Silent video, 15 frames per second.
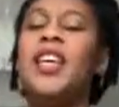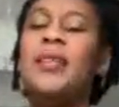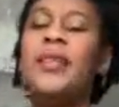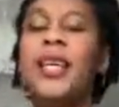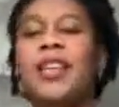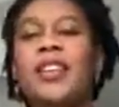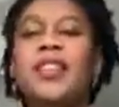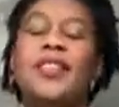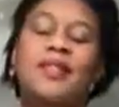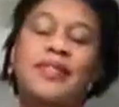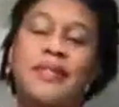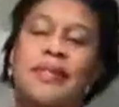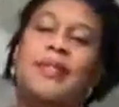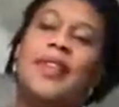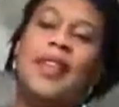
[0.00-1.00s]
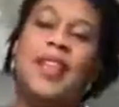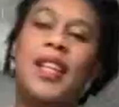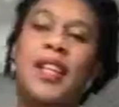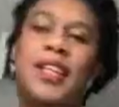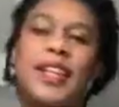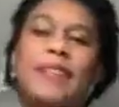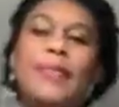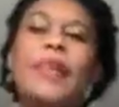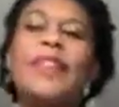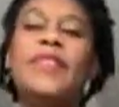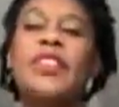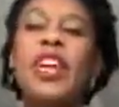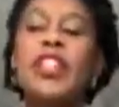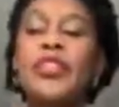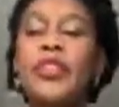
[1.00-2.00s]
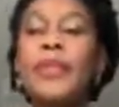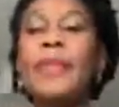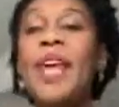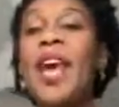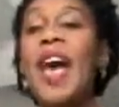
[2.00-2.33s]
because I like to have a bit of a tantrum,